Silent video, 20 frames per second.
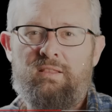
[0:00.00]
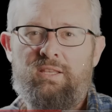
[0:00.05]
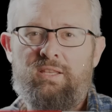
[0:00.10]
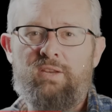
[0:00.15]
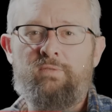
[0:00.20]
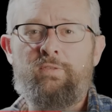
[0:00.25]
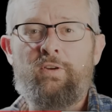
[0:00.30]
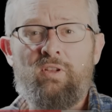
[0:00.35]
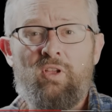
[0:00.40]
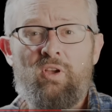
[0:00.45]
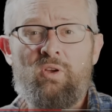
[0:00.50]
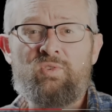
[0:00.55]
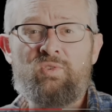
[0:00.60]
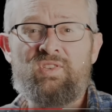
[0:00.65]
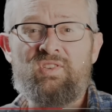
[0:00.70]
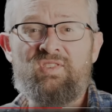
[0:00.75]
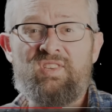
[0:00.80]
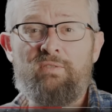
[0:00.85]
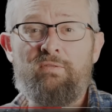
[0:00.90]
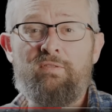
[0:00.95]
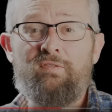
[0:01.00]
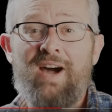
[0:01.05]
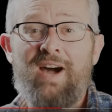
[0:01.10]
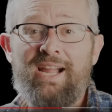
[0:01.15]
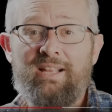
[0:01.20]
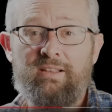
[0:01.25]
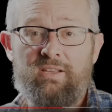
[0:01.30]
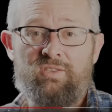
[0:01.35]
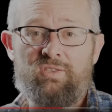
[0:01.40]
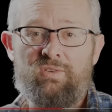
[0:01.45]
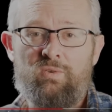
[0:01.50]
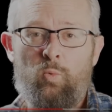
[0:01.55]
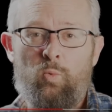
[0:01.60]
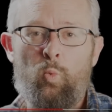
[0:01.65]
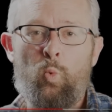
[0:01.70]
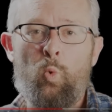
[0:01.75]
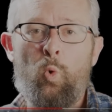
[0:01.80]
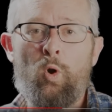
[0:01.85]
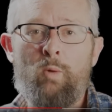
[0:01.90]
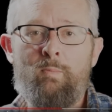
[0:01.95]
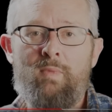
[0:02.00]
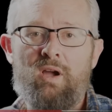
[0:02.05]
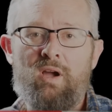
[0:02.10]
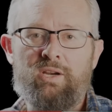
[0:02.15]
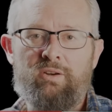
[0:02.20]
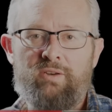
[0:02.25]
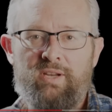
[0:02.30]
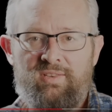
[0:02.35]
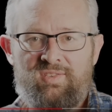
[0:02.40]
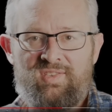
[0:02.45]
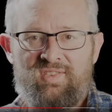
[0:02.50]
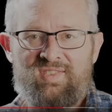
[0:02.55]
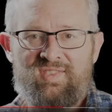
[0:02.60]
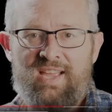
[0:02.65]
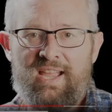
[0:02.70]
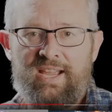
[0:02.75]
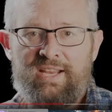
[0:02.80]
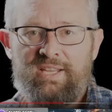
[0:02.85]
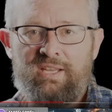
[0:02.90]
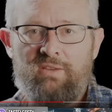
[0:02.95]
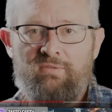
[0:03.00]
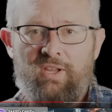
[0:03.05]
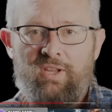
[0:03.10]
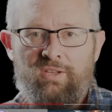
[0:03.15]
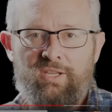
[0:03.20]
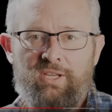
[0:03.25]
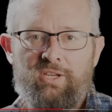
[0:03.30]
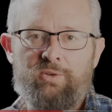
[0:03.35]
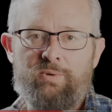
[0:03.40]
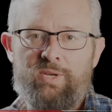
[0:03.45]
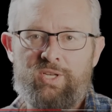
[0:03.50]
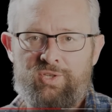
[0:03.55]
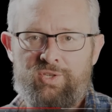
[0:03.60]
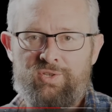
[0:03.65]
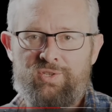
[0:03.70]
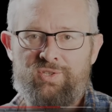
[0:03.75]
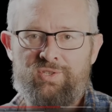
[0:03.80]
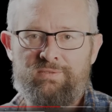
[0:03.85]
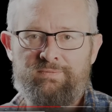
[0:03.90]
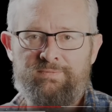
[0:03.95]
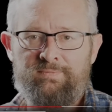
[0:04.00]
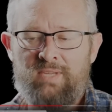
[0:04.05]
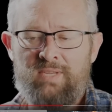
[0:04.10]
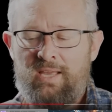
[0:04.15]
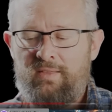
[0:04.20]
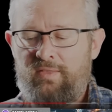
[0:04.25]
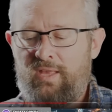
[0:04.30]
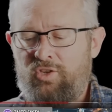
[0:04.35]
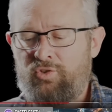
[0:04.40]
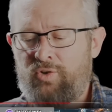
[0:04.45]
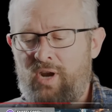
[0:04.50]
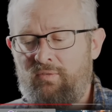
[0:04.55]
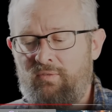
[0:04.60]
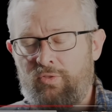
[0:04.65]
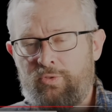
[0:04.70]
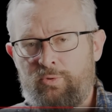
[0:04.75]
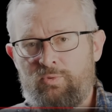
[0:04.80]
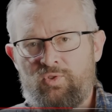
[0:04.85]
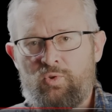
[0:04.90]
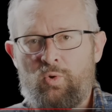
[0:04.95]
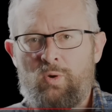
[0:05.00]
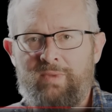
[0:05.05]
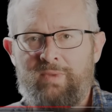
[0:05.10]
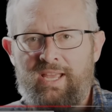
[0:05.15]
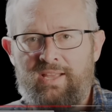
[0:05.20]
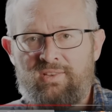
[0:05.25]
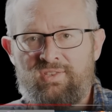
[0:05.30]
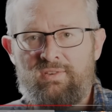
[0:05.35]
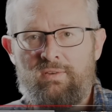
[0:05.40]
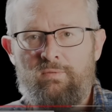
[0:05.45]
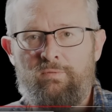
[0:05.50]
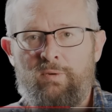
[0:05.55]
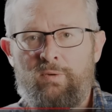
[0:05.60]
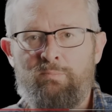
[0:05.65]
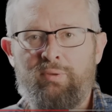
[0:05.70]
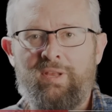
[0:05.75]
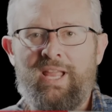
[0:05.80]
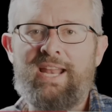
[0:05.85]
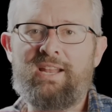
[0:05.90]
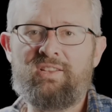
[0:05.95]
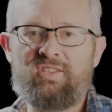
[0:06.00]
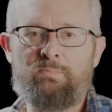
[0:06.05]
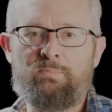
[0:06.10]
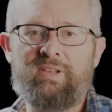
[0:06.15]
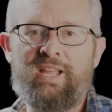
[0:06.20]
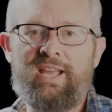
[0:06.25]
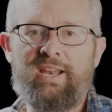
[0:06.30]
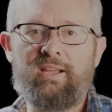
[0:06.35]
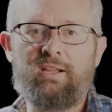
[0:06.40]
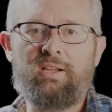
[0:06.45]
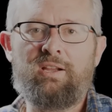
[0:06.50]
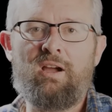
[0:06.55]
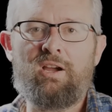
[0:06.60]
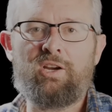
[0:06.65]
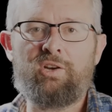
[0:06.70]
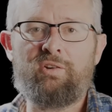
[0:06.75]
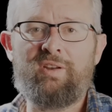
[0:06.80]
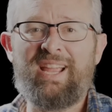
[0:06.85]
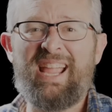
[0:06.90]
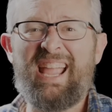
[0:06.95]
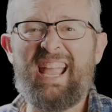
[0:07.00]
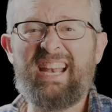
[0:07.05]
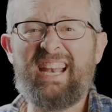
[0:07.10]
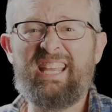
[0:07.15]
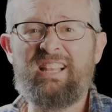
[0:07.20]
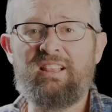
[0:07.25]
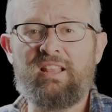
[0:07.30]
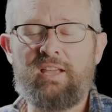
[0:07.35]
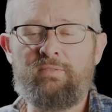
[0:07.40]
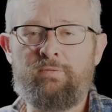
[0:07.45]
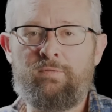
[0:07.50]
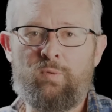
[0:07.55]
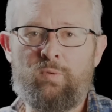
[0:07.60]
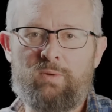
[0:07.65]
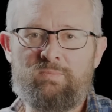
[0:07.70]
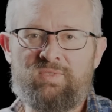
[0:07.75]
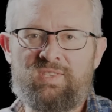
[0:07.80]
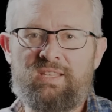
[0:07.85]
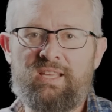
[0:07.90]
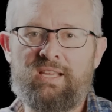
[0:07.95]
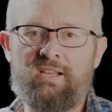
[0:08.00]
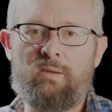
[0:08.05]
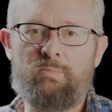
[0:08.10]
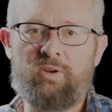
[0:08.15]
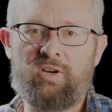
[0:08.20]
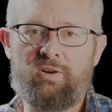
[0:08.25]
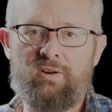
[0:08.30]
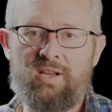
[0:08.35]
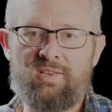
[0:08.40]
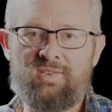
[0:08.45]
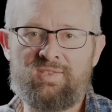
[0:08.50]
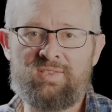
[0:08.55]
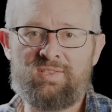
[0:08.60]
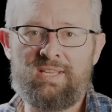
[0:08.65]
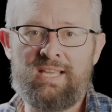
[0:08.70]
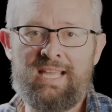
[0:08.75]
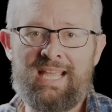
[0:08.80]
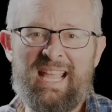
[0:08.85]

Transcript: The Infernal Host is a violent, warmongering society of alien creatures. They travel through Stormgates, from planet to planet, conquering any life forms that they come across.